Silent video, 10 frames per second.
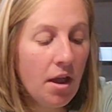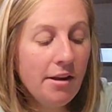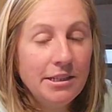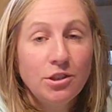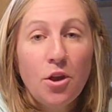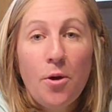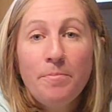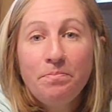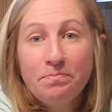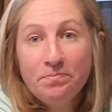All right,
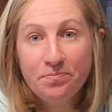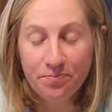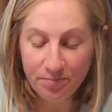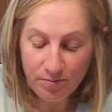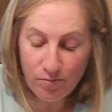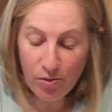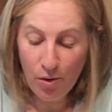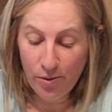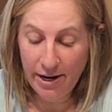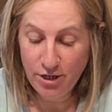so
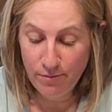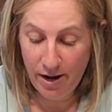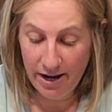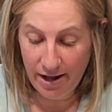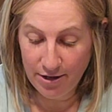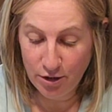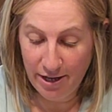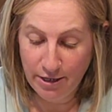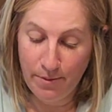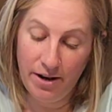when I do mine, I also
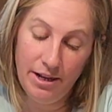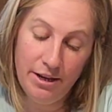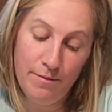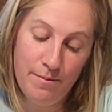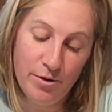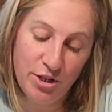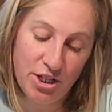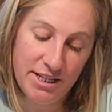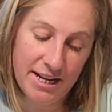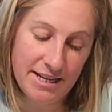like to put a little bit more
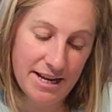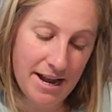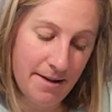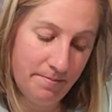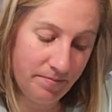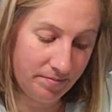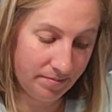cheese on top.